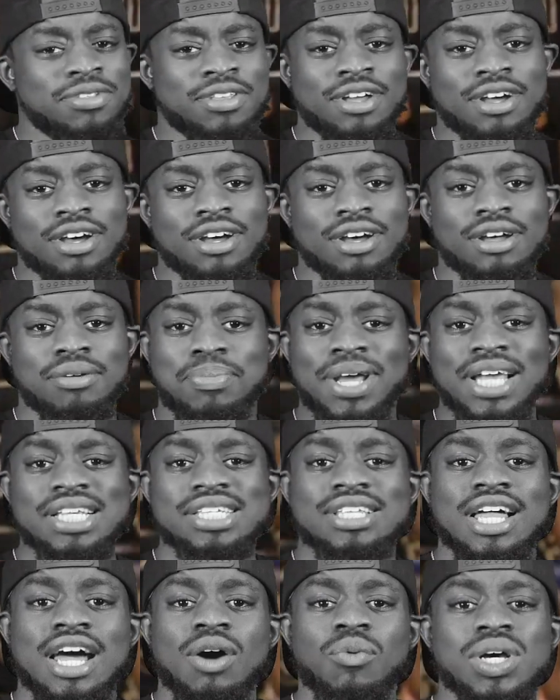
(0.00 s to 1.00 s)
the
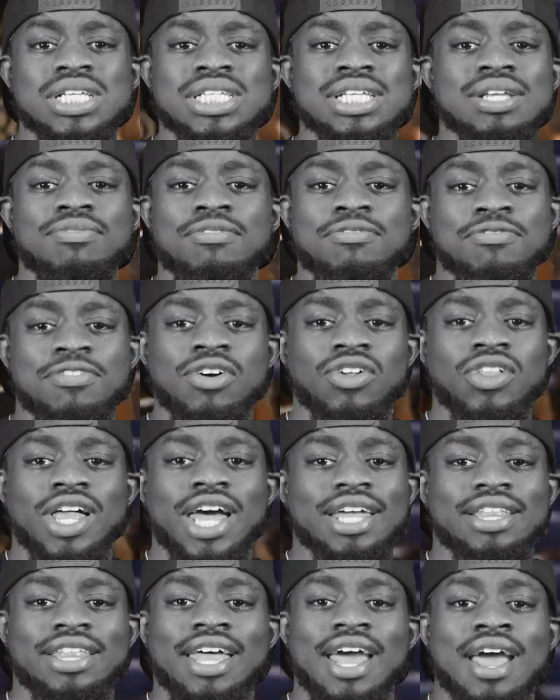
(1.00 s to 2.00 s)
baseline wasn't even filled
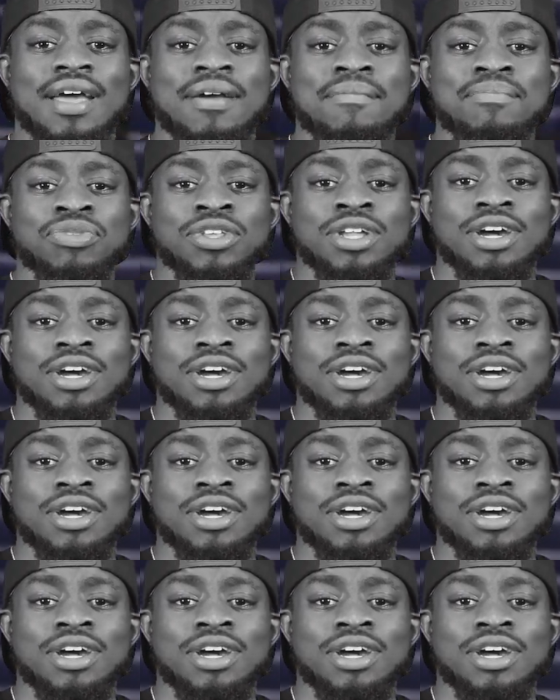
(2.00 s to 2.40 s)
like that.